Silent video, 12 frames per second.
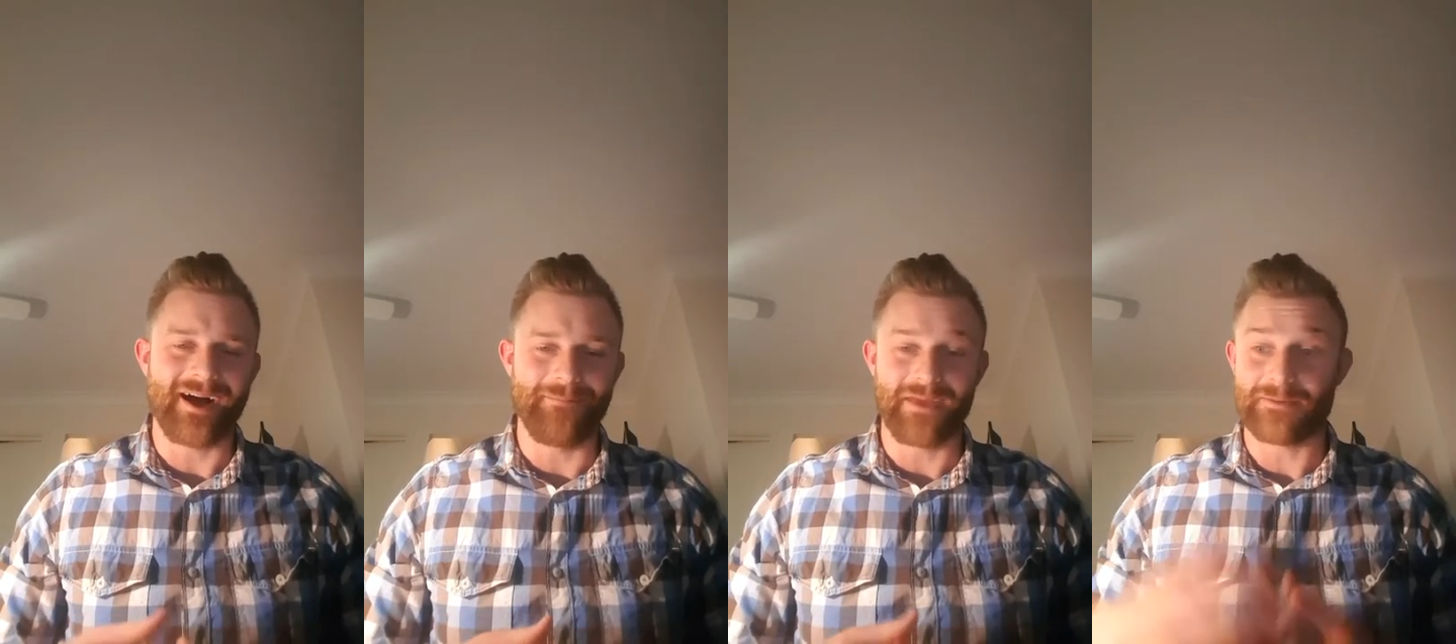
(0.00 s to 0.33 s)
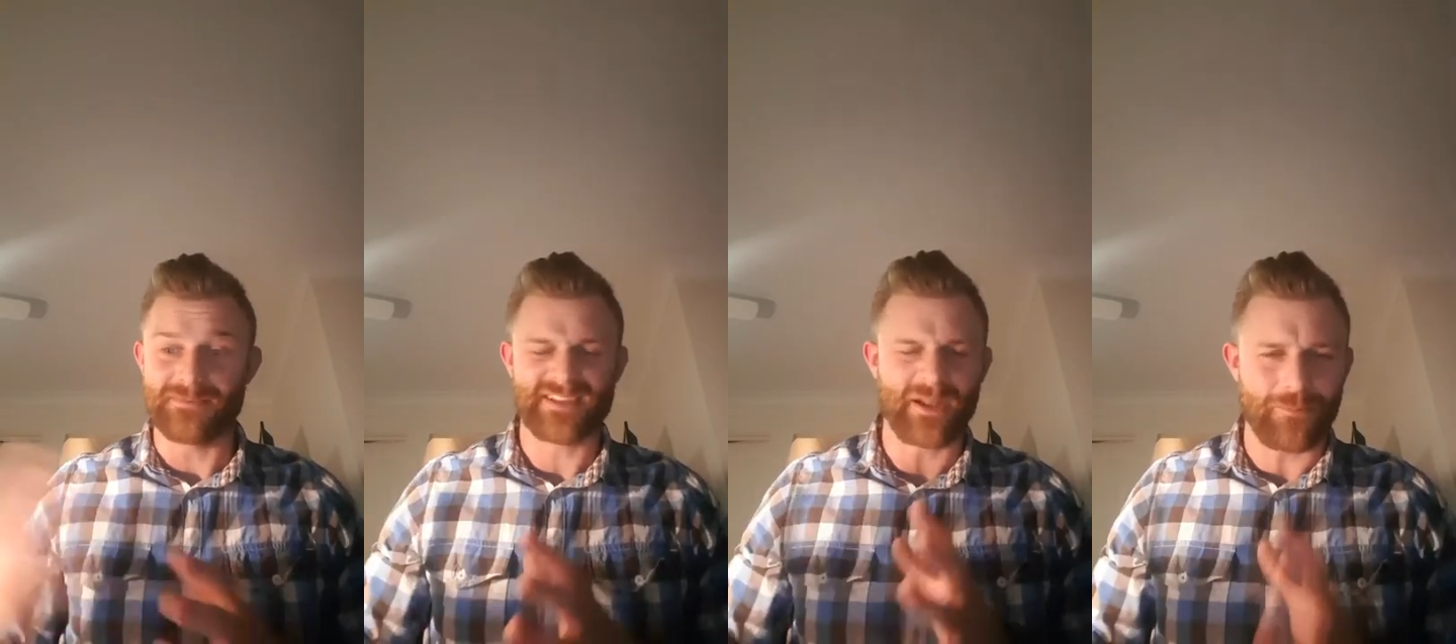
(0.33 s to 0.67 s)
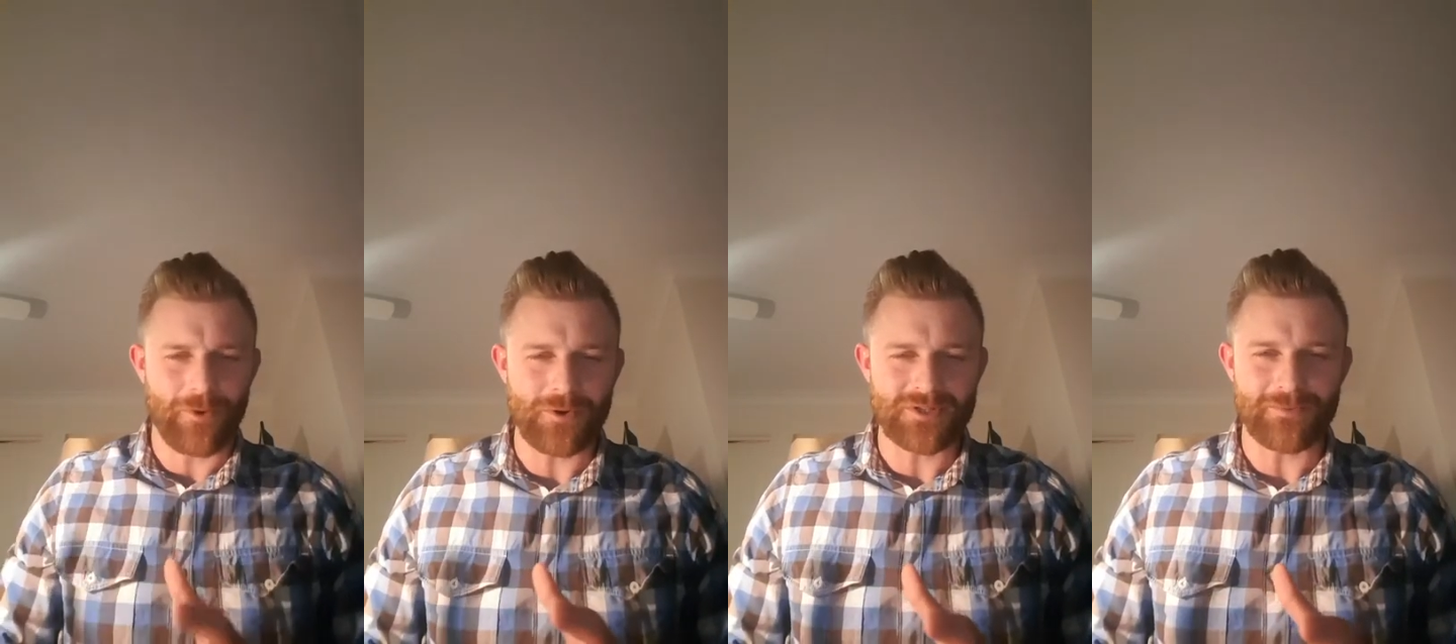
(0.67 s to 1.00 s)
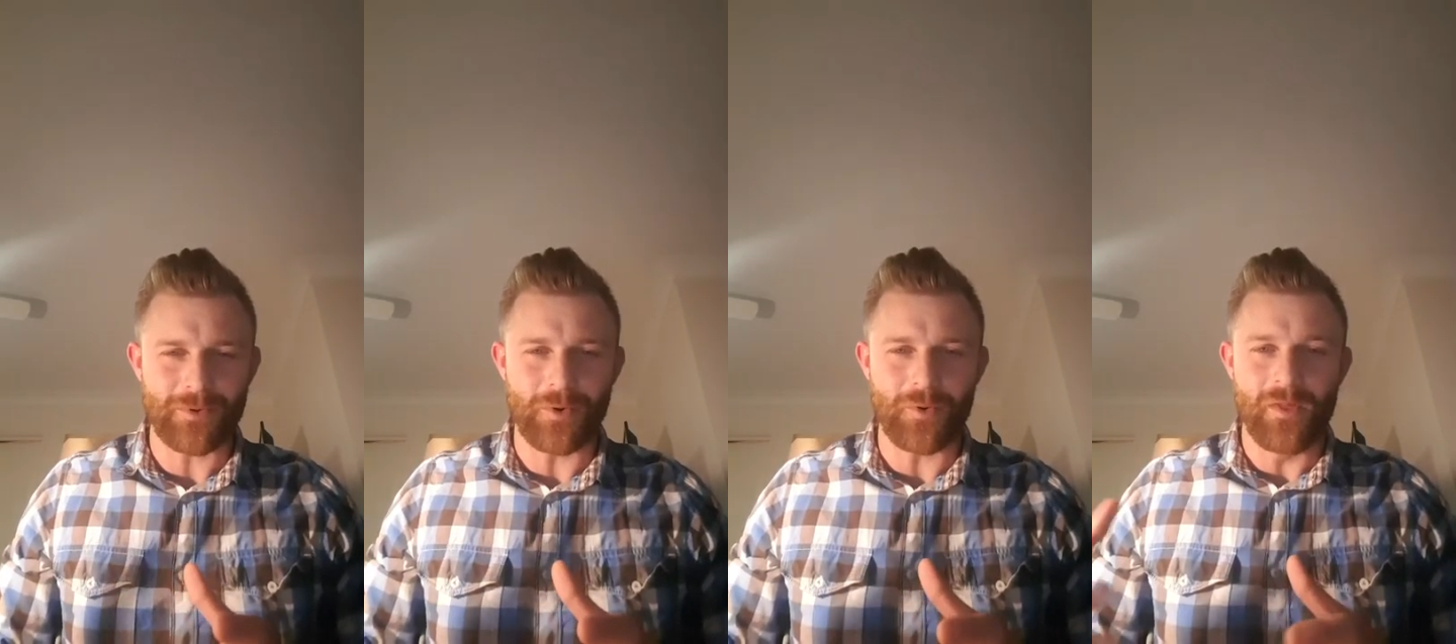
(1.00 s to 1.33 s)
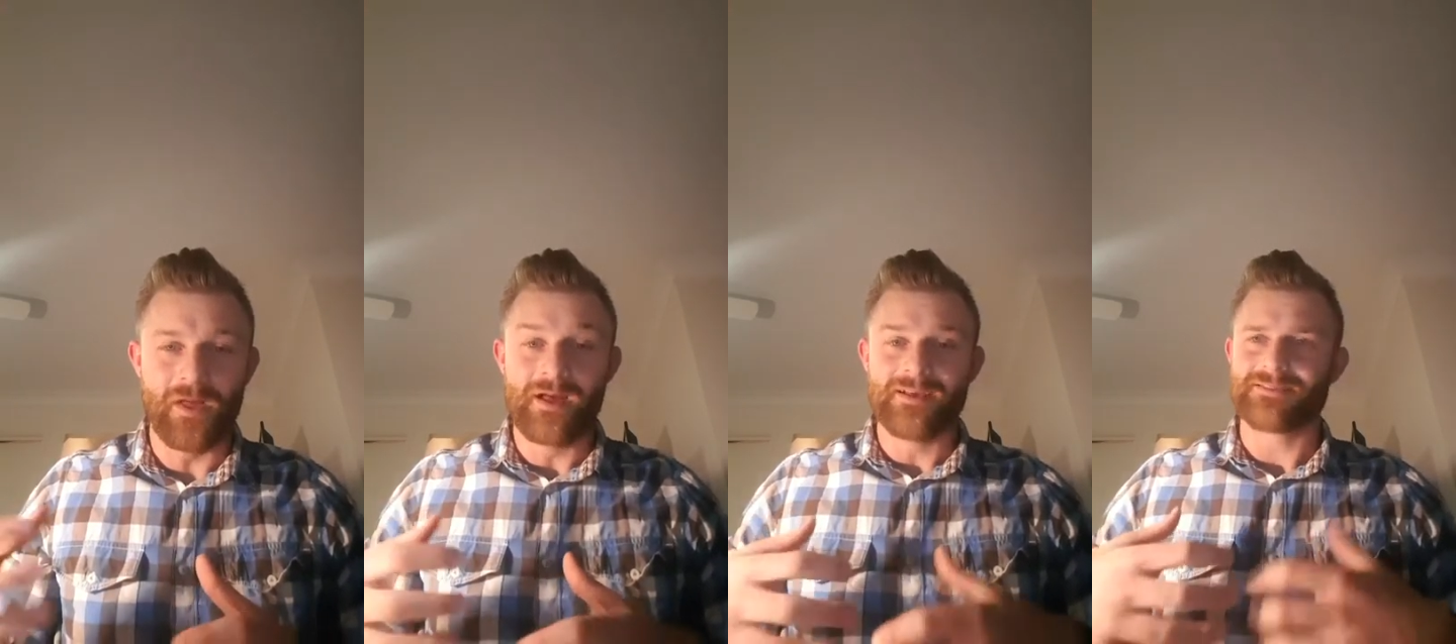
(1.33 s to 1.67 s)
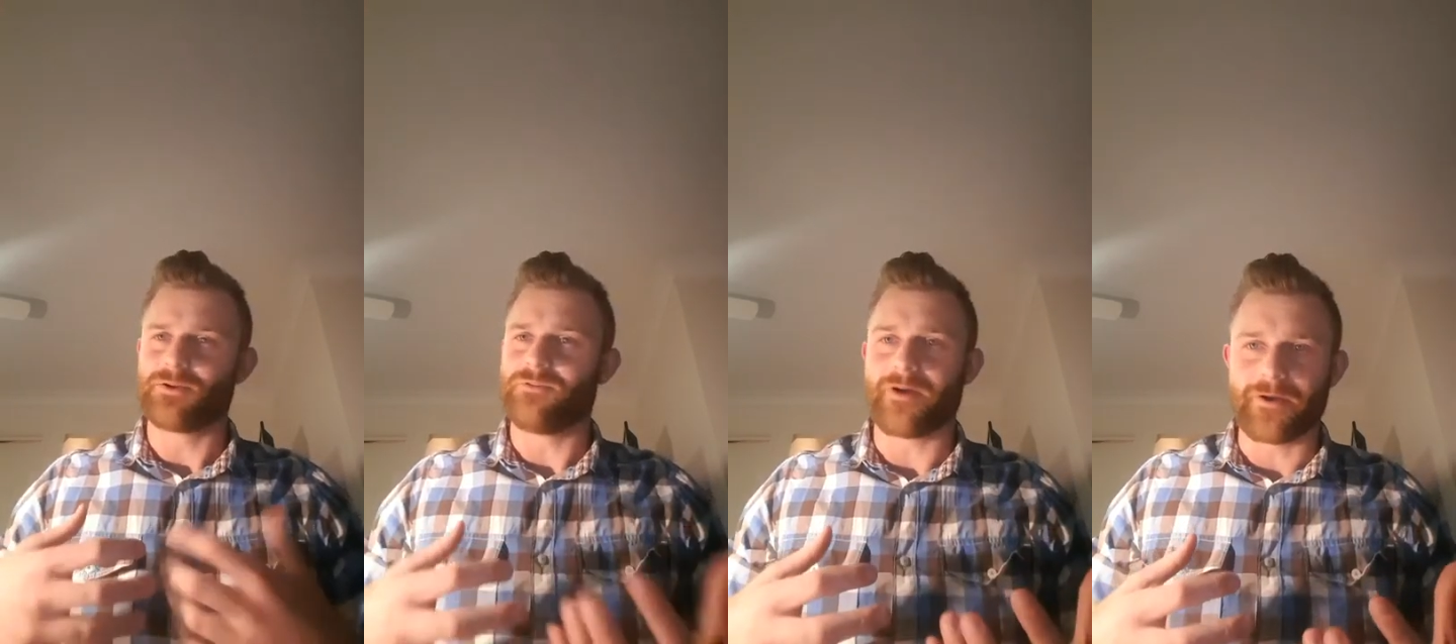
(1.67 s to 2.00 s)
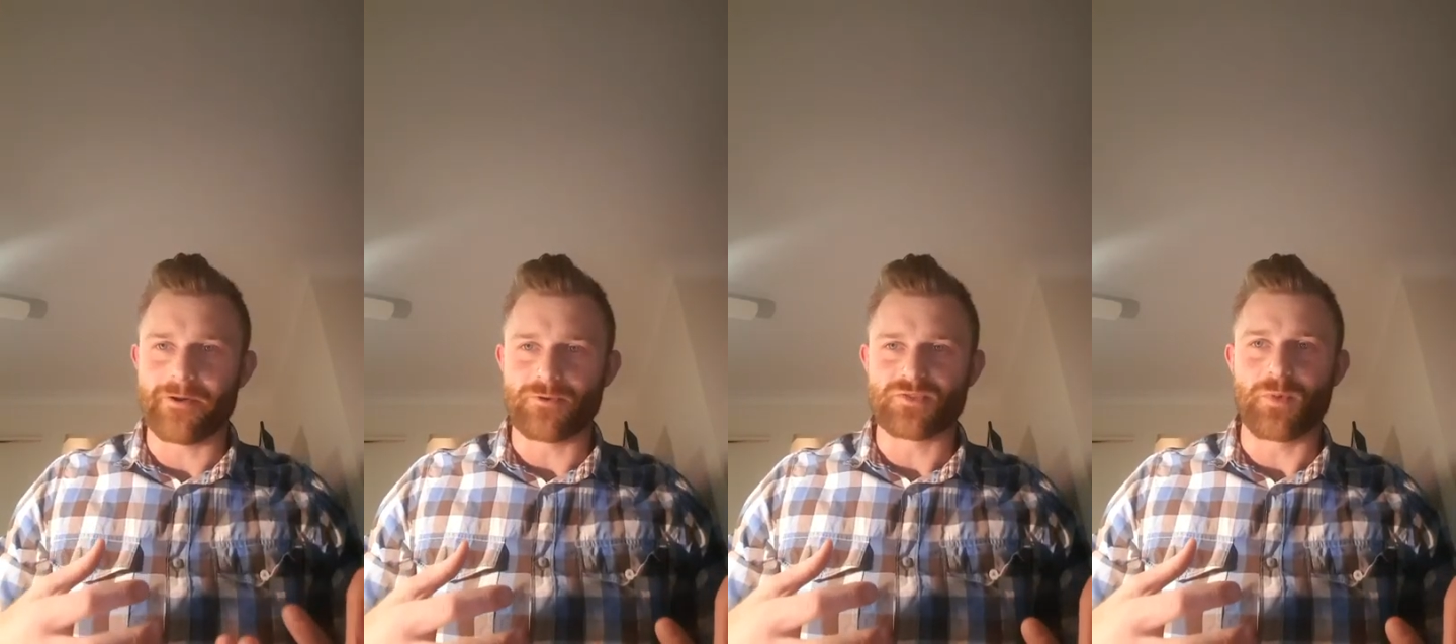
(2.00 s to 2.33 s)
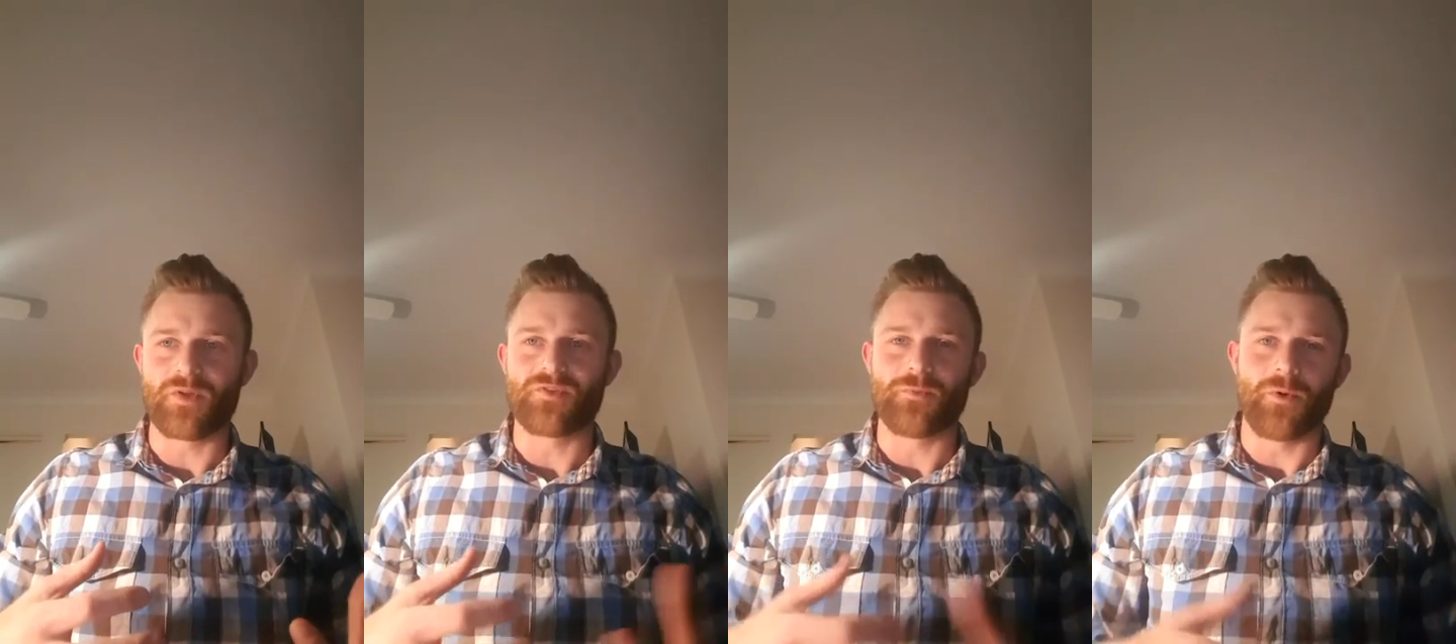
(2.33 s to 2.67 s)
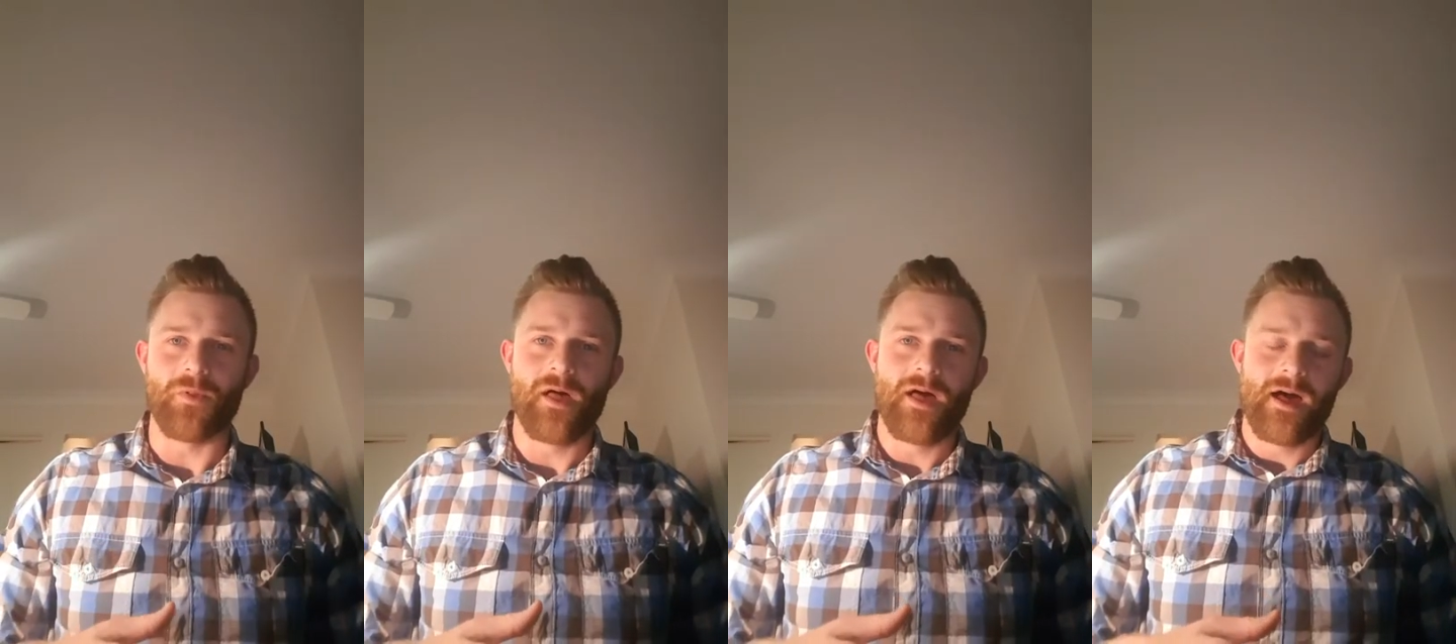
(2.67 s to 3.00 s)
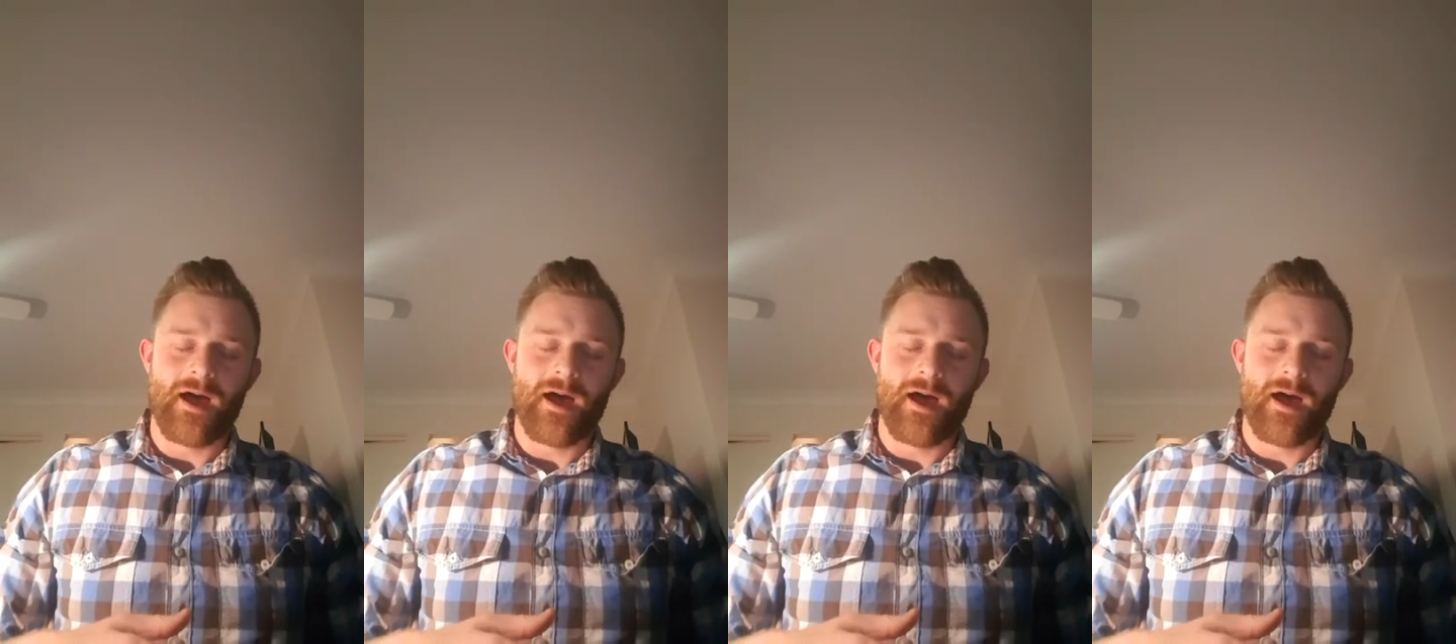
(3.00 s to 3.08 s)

Um, yet I'm still approachable, still very responsible.